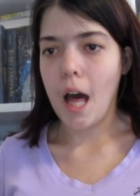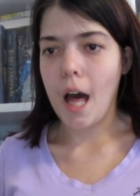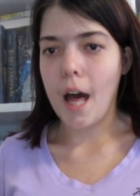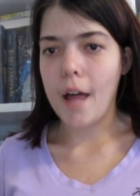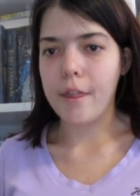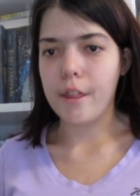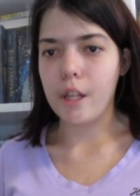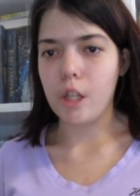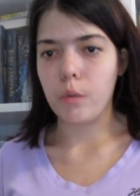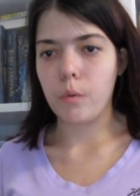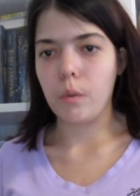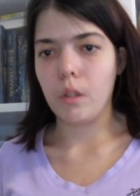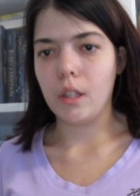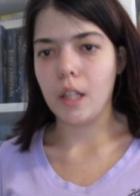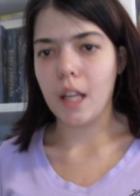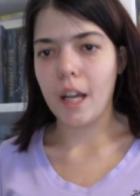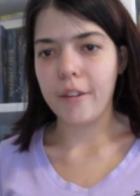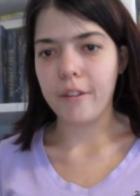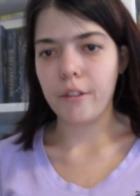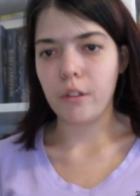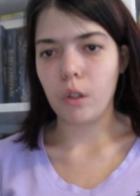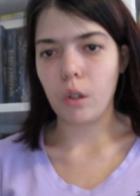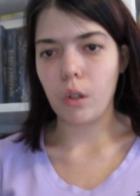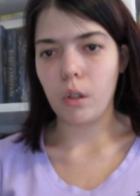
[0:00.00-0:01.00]
Others were
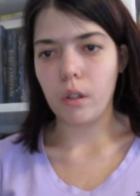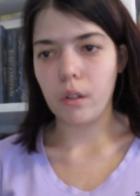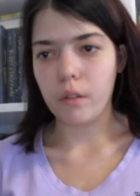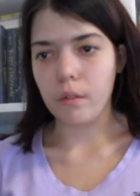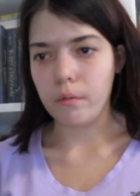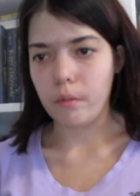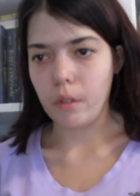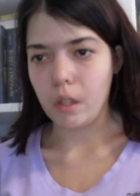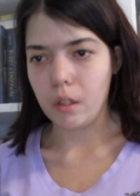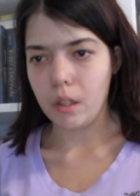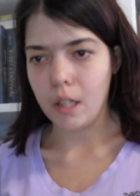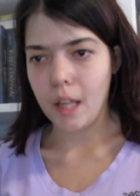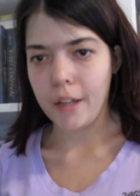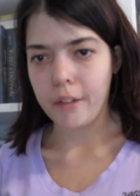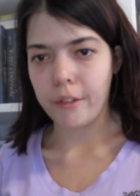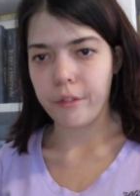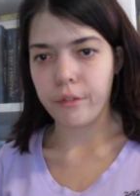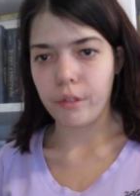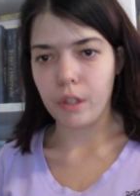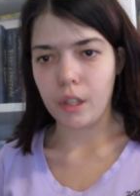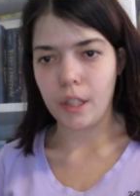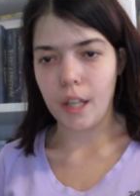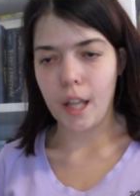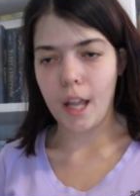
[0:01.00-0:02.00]
left were
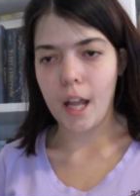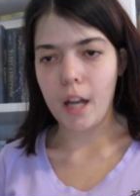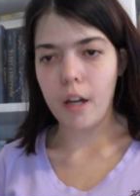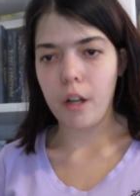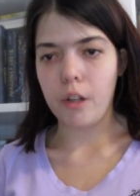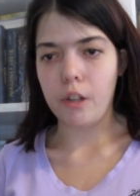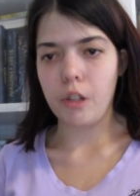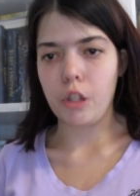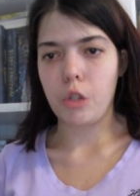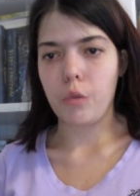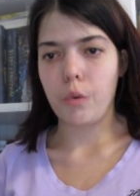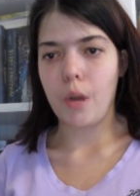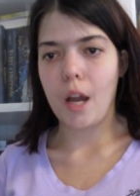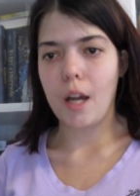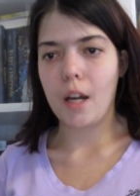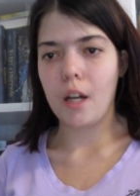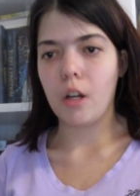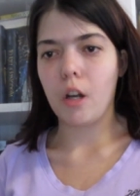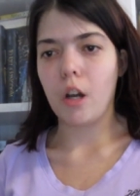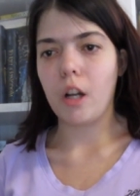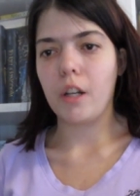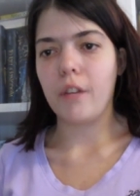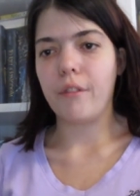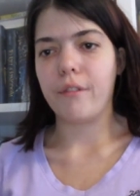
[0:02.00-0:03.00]
left for dead or
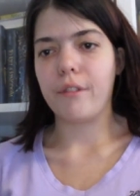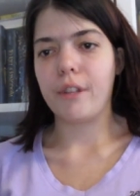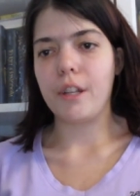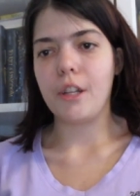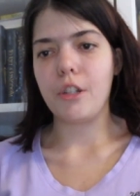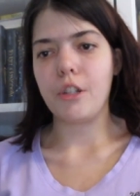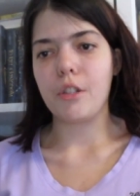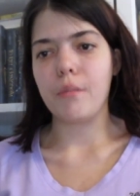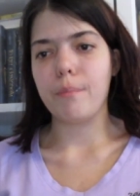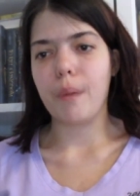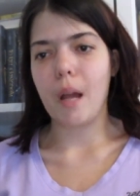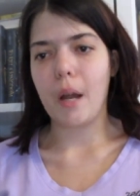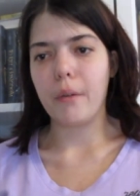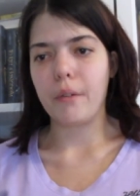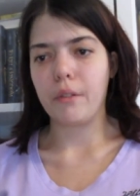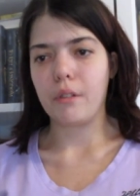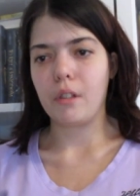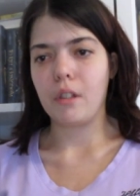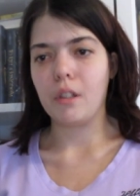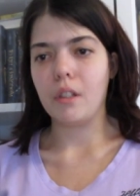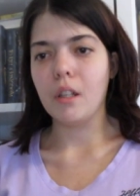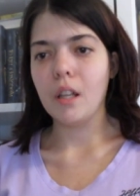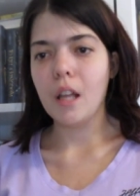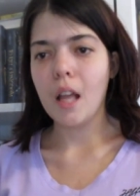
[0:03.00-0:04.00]
stranded on the frigid
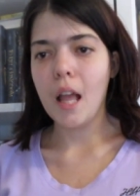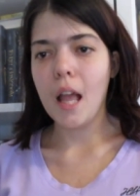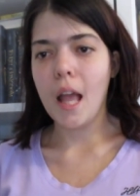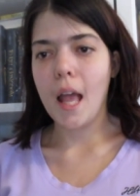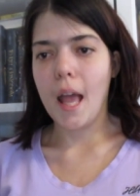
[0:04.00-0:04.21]
mountain.